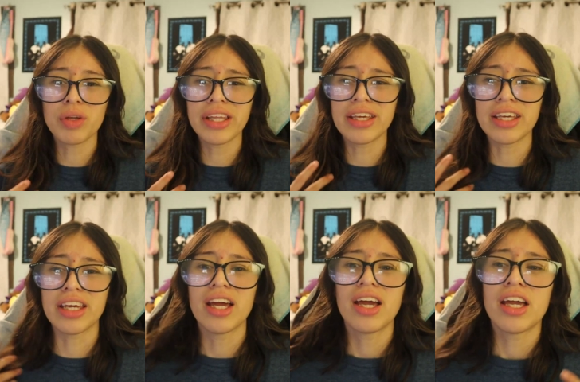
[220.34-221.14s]

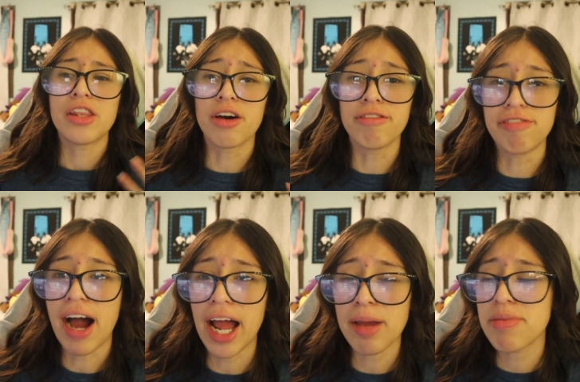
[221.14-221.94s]
really the
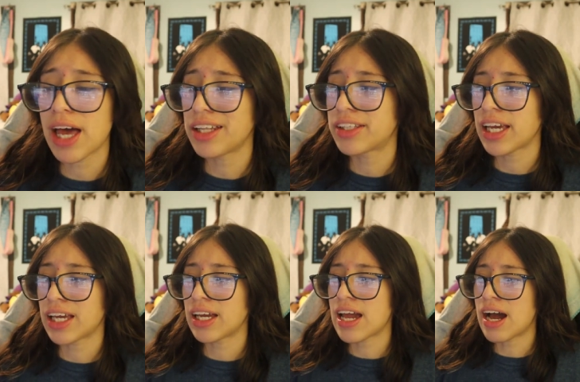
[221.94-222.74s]
vibe that
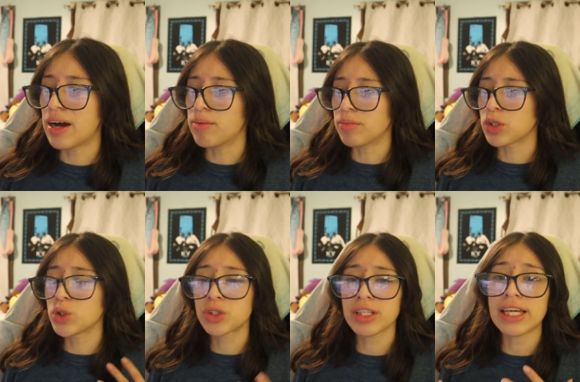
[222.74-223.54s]
day. Um,
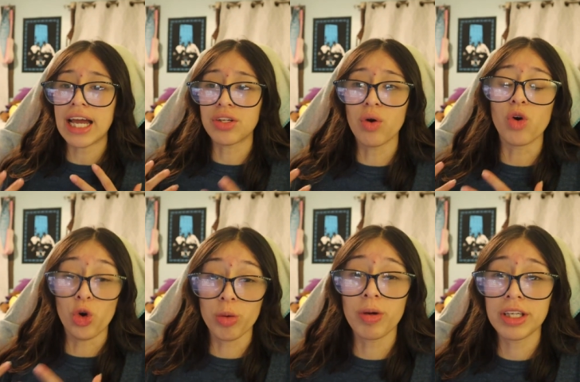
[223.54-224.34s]
usually, I don't
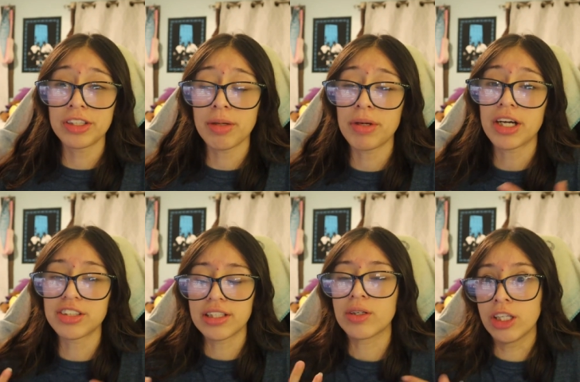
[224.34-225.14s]
go to Burlington because
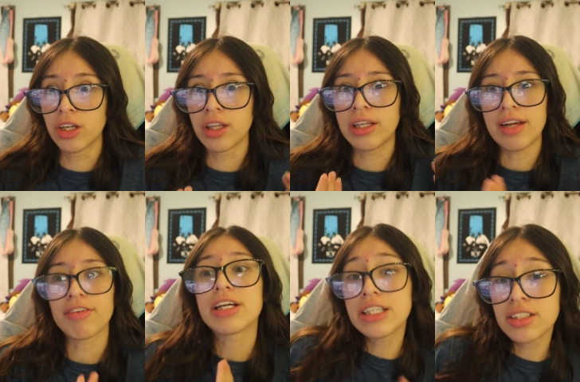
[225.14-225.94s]
it literally
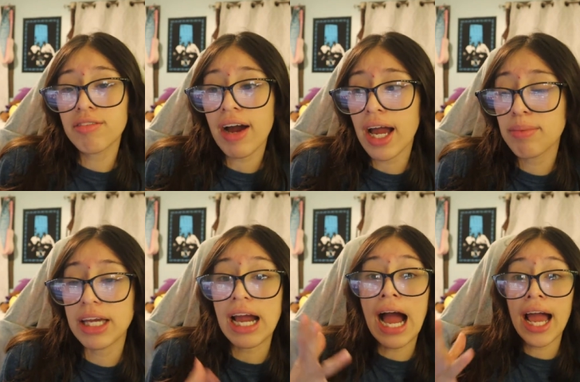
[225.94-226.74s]
never is the vibe.
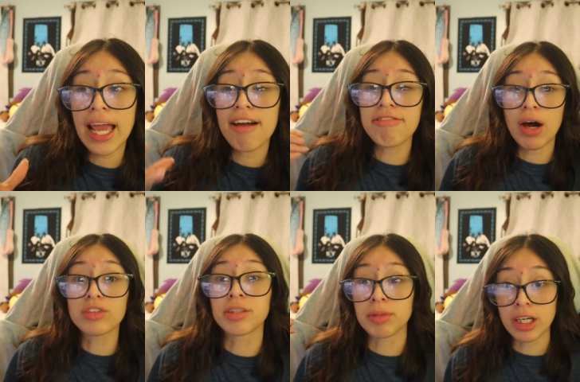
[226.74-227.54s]
Like I have
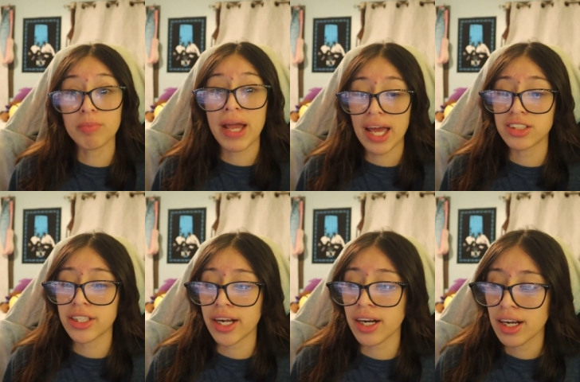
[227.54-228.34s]
found some good pants
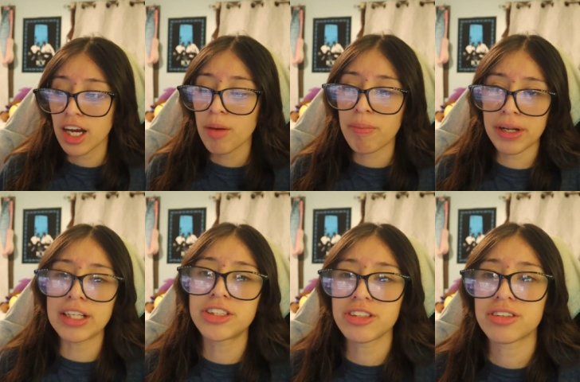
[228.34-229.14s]
there, but
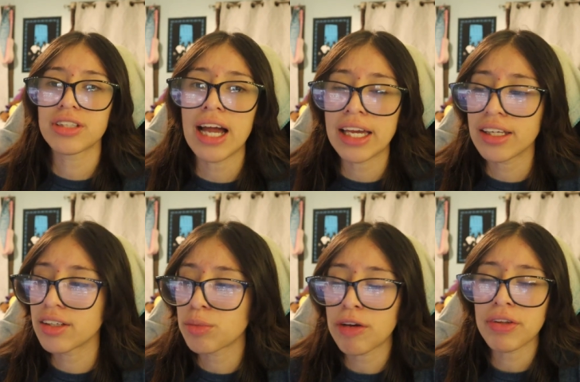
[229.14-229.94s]
it's just
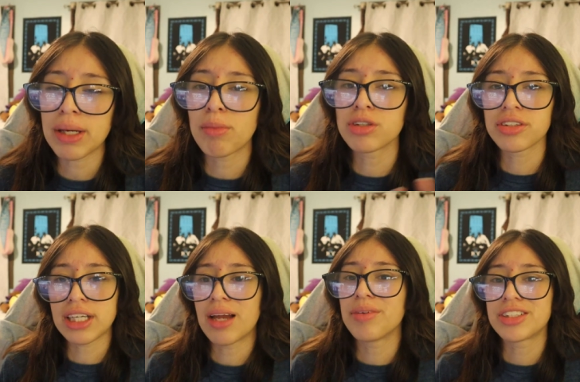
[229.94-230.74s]
I I feel like most of the
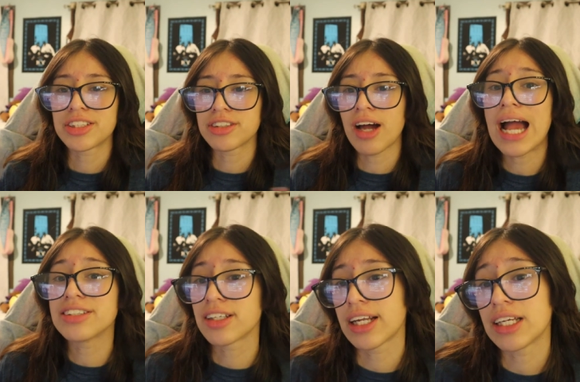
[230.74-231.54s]
time it's just not
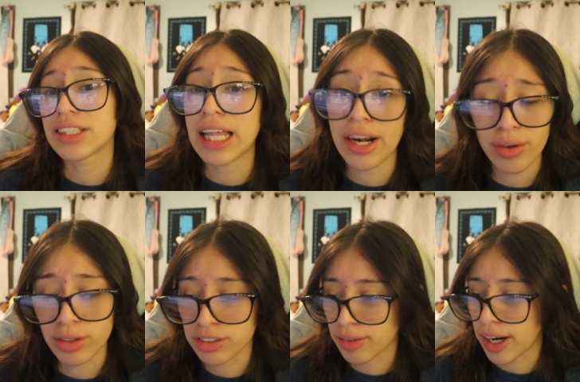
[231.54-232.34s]
as good as La Ross,